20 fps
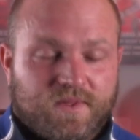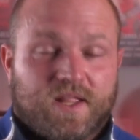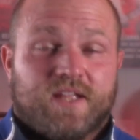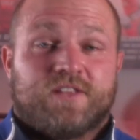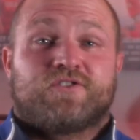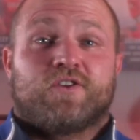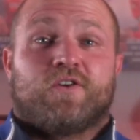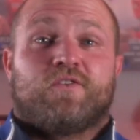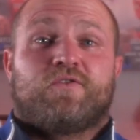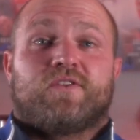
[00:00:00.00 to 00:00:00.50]

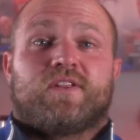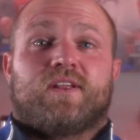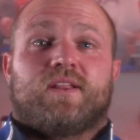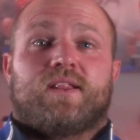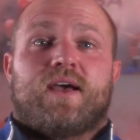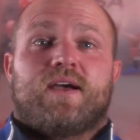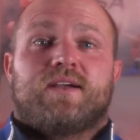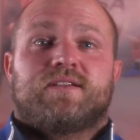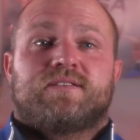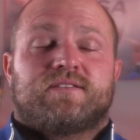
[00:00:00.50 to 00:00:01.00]
And so for the
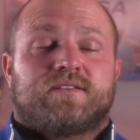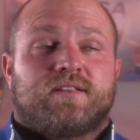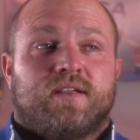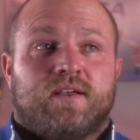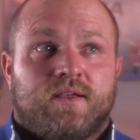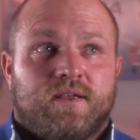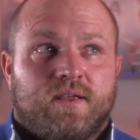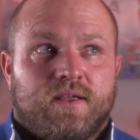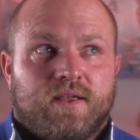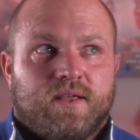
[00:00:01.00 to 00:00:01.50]
last
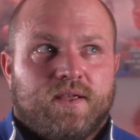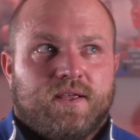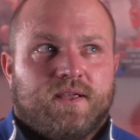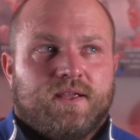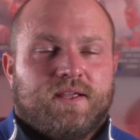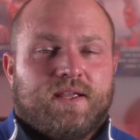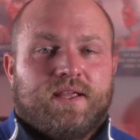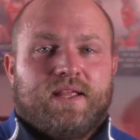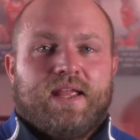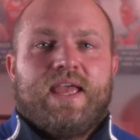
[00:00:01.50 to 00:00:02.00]

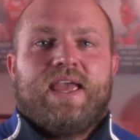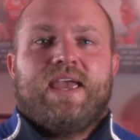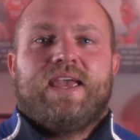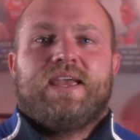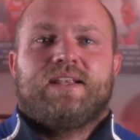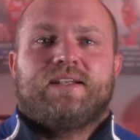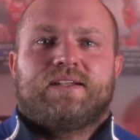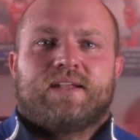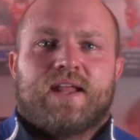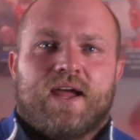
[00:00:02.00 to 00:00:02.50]

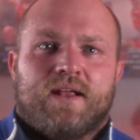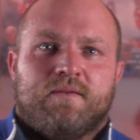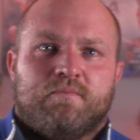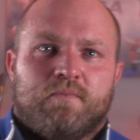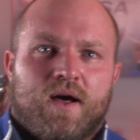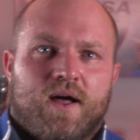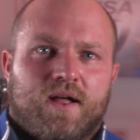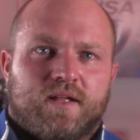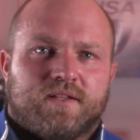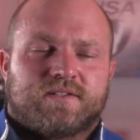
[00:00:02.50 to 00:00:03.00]
eight, nine
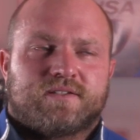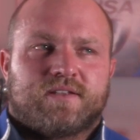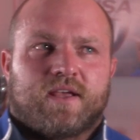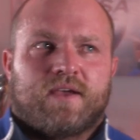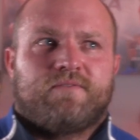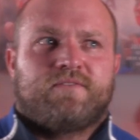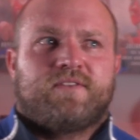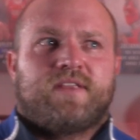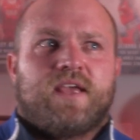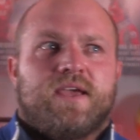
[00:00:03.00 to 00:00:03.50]
months,
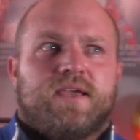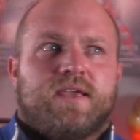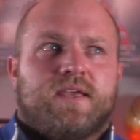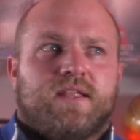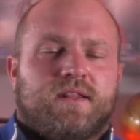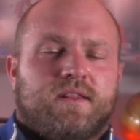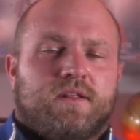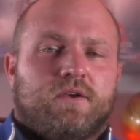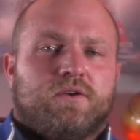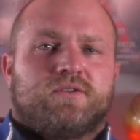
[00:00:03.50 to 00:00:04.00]
I've
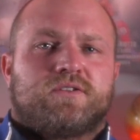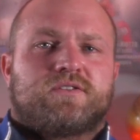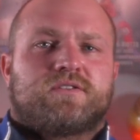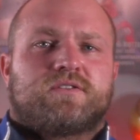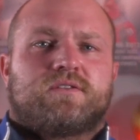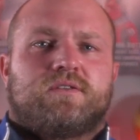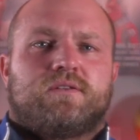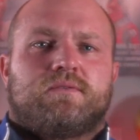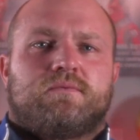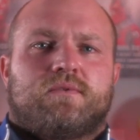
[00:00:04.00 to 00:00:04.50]
taken
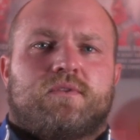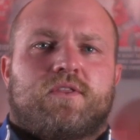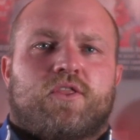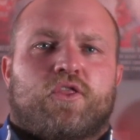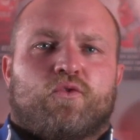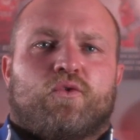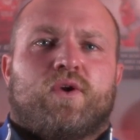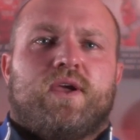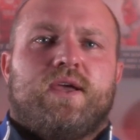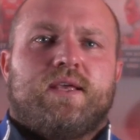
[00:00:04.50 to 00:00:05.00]
those
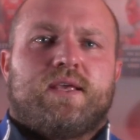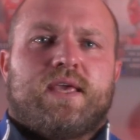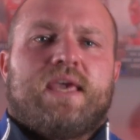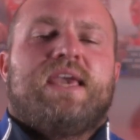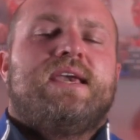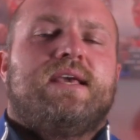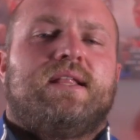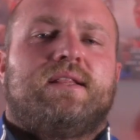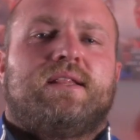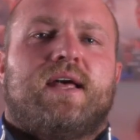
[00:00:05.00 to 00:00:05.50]
three
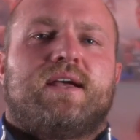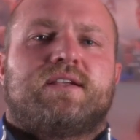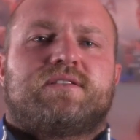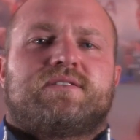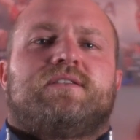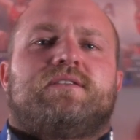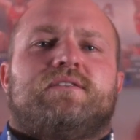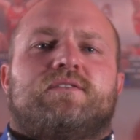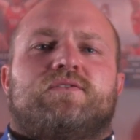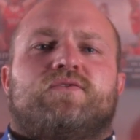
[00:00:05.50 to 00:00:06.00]
key
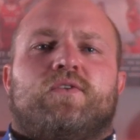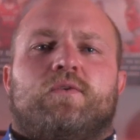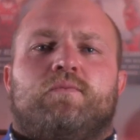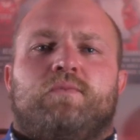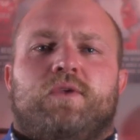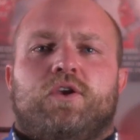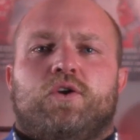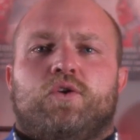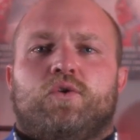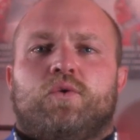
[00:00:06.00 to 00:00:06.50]
lessons
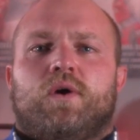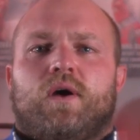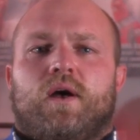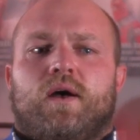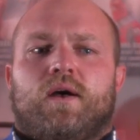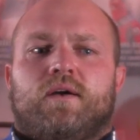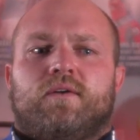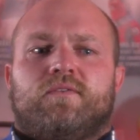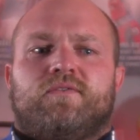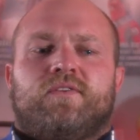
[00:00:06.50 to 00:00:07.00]
from you
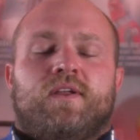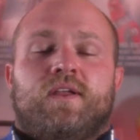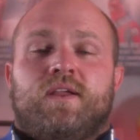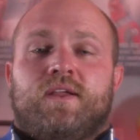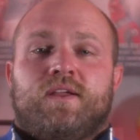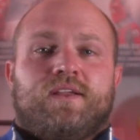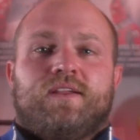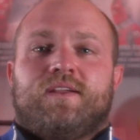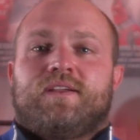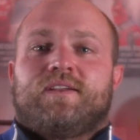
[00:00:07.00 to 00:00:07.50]
of
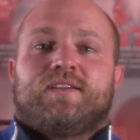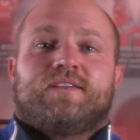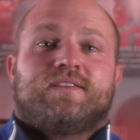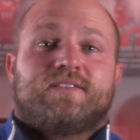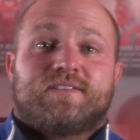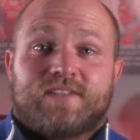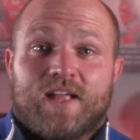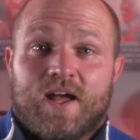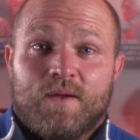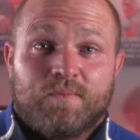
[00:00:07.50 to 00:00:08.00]

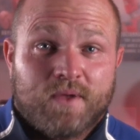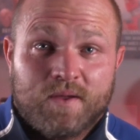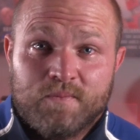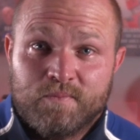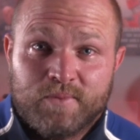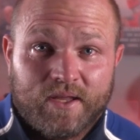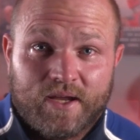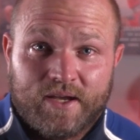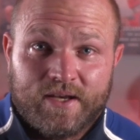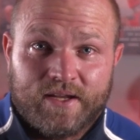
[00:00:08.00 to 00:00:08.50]
stop
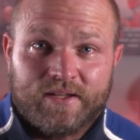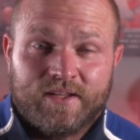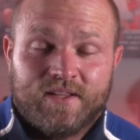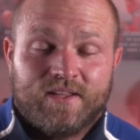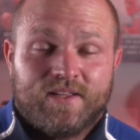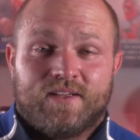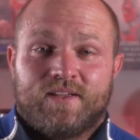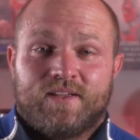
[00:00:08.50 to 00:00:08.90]
complaining.